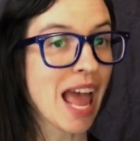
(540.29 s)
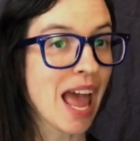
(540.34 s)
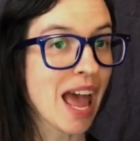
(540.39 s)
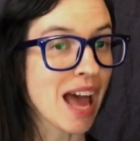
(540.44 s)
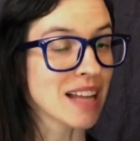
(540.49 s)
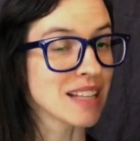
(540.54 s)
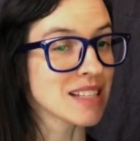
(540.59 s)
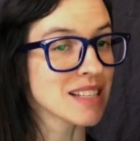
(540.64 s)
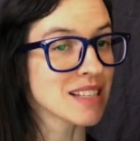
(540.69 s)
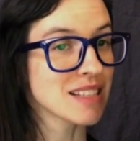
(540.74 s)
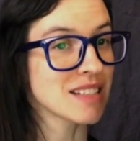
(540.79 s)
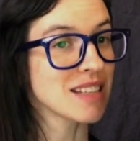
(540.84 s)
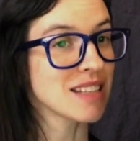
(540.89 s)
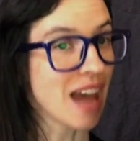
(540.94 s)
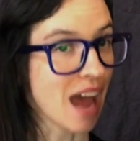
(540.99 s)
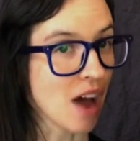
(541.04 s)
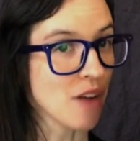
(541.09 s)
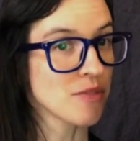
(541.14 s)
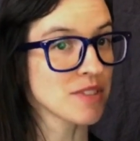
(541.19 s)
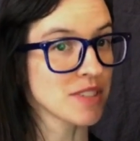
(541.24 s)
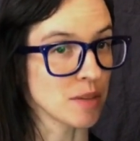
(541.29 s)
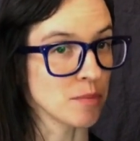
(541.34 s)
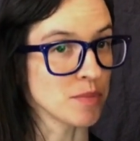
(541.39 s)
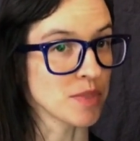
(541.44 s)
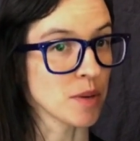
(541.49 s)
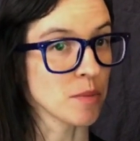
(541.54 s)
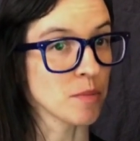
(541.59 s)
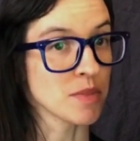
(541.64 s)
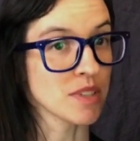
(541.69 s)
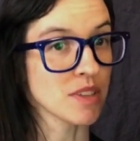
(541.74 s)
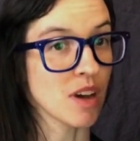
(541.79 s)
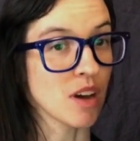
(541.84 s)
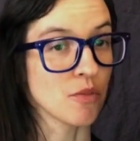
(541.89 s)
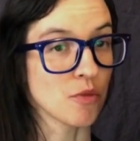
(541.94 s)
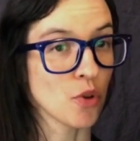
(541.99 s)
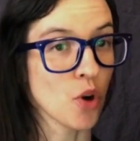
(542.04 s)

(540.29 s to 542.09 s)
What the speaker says: and have symptoms of